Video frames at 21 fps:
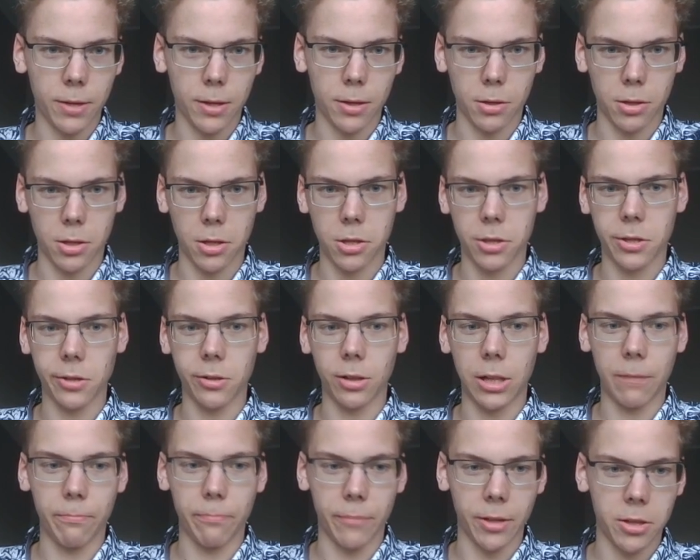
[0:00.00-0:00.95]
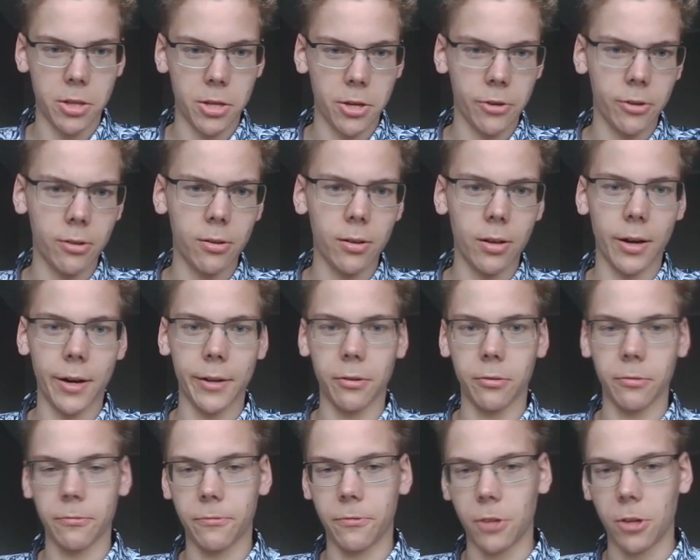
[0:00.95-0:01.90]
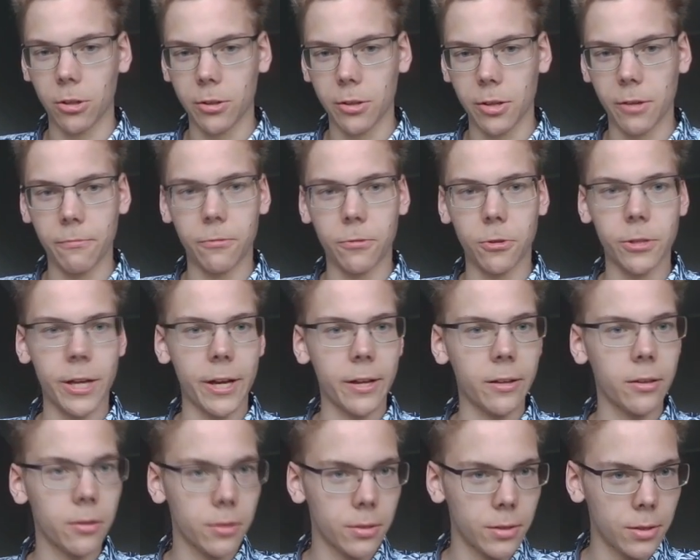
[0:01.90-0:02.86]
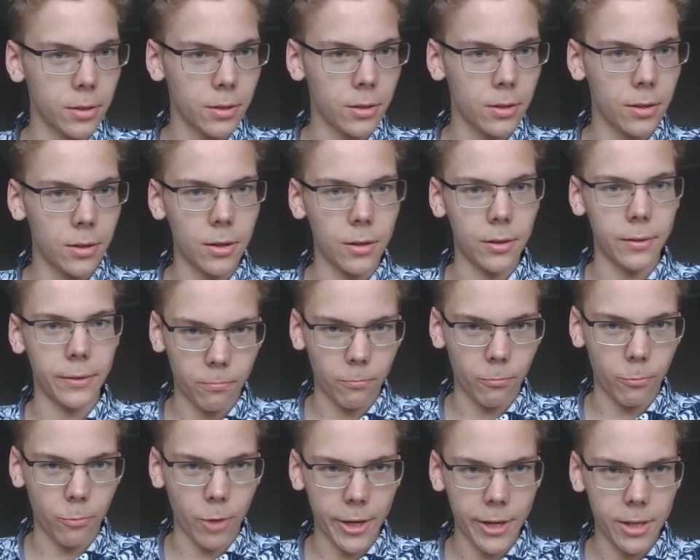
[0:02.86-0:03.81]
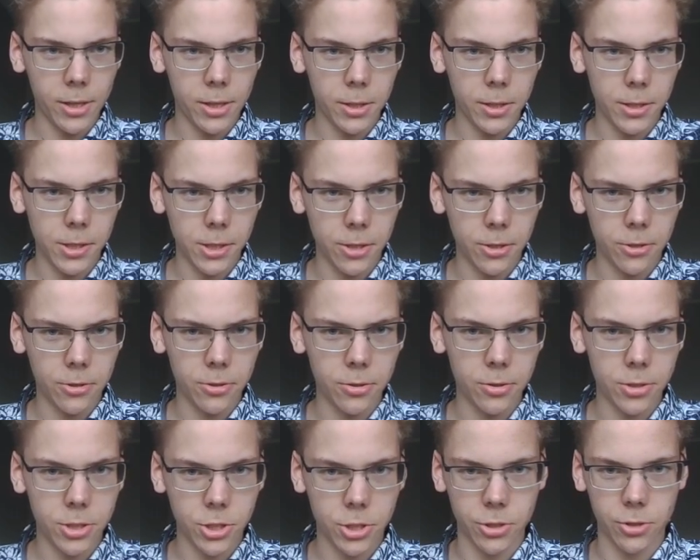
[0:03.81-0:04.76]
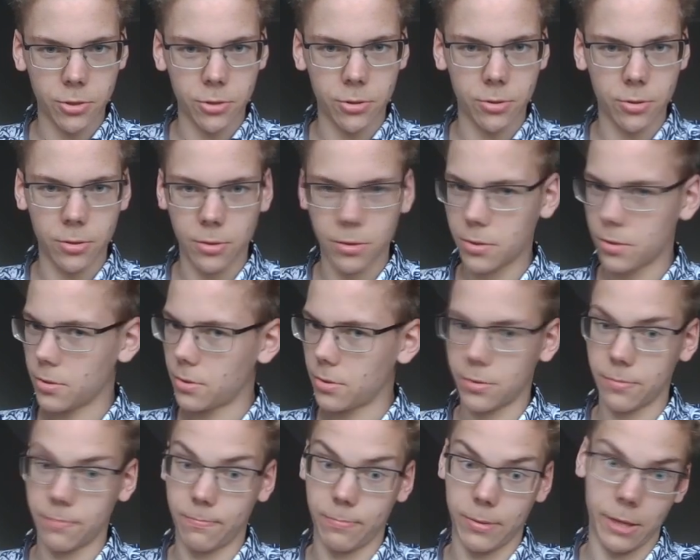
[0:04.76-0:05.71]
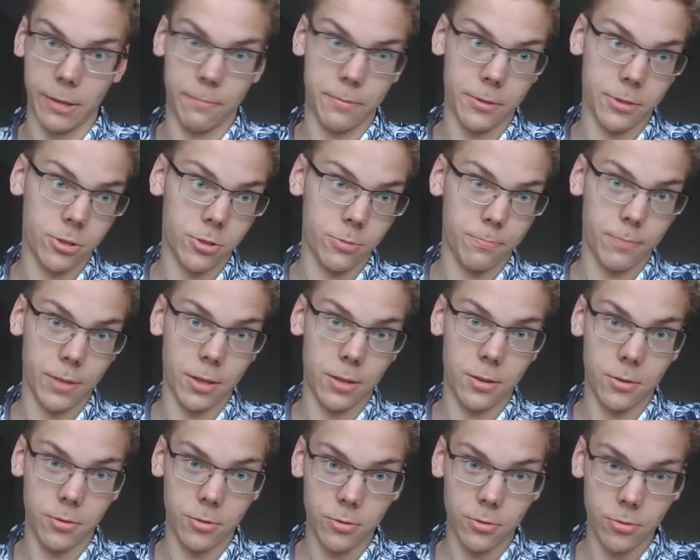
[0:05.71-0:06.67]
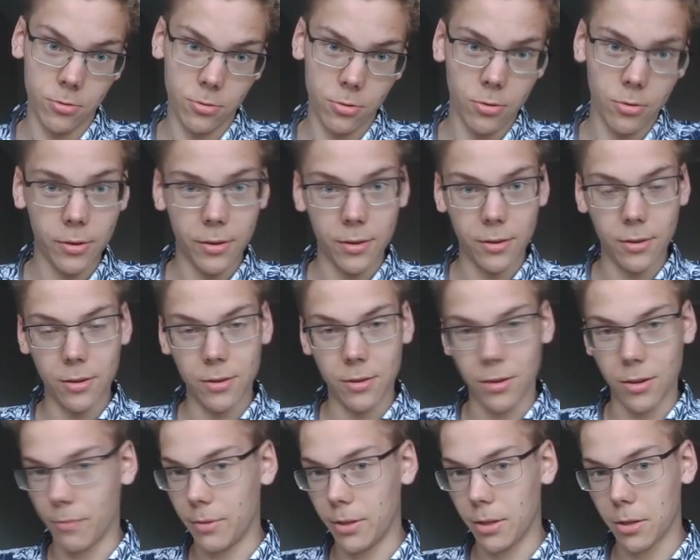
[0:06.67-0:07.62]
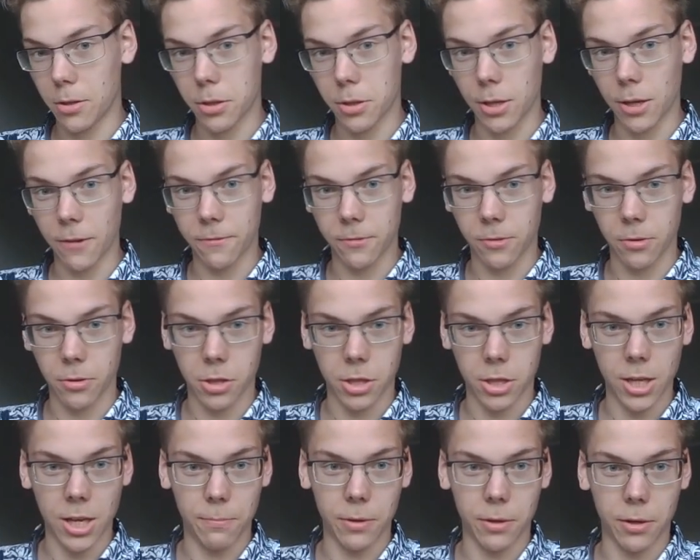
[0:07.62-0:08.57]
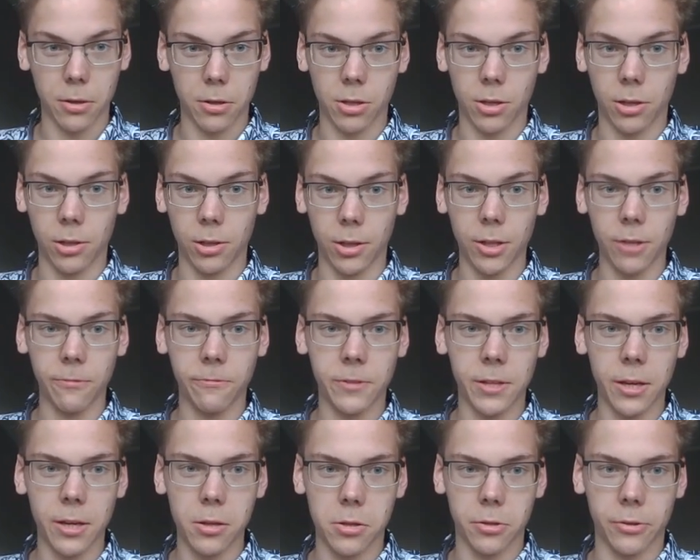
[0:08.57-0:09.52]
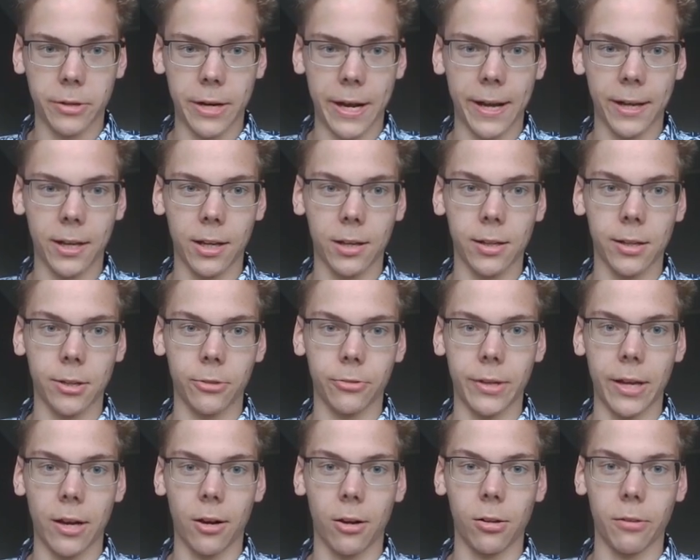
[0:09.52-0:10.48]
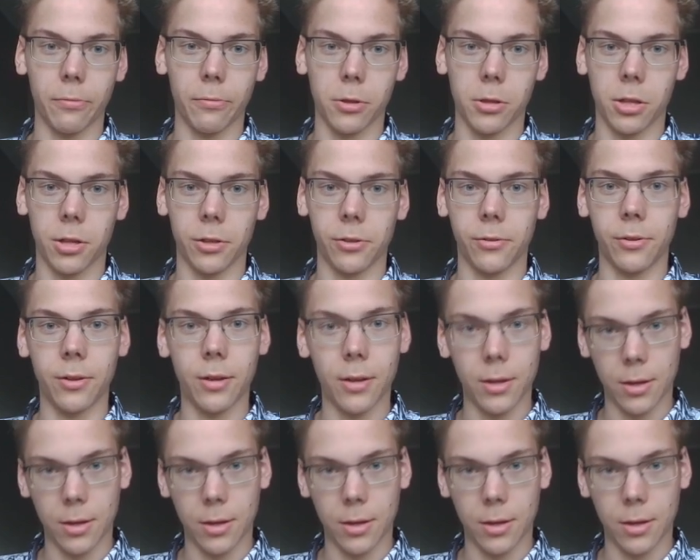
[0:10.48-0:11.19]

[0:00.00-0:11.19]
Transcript: because he's still up material. I don't fault him for that. White here should play bishop b2. I mean, it's tough to say because a lot of things are hanging here all of a sudden.